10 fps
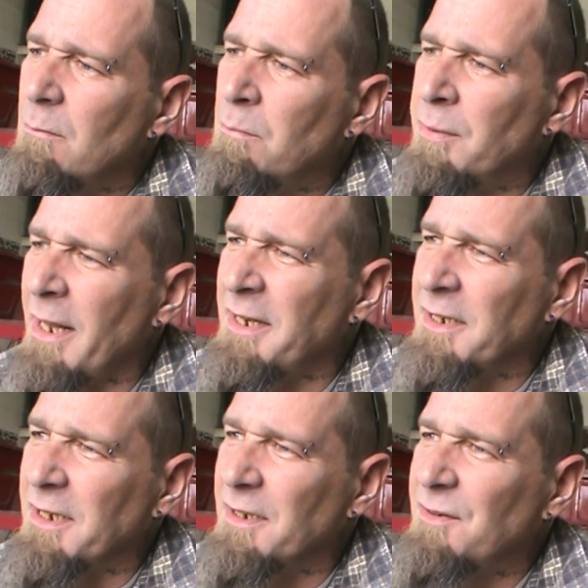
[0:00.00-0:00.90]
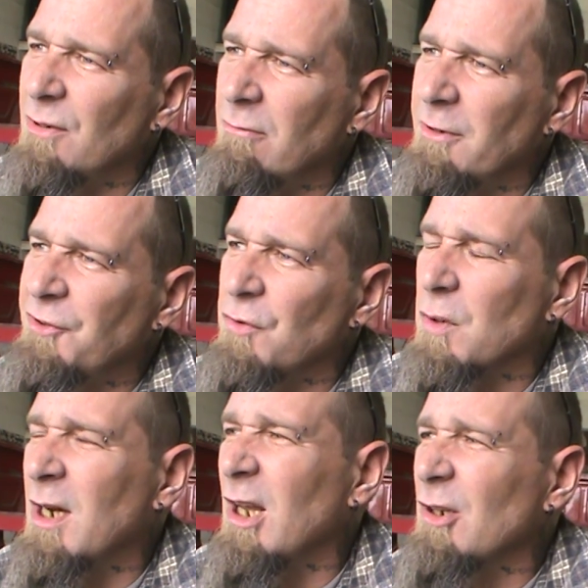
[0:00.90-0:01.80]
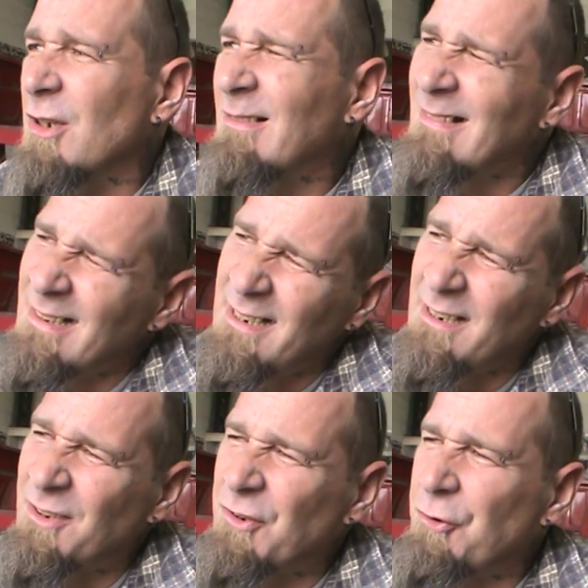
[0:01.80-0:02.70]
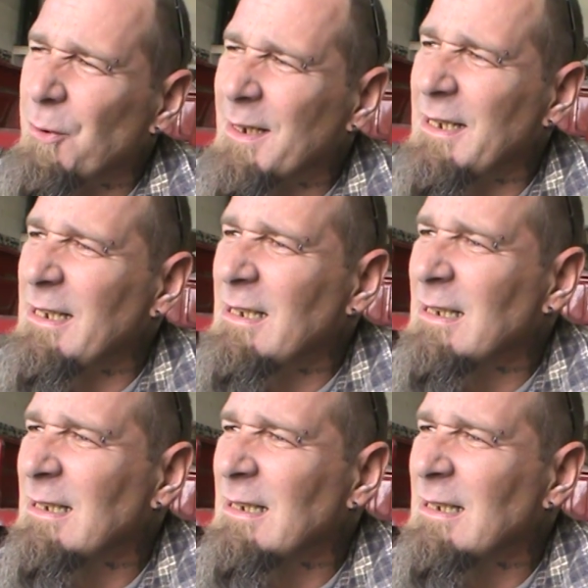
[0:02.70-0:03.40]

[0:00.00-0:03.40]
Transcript: blending into original color, it's tricky,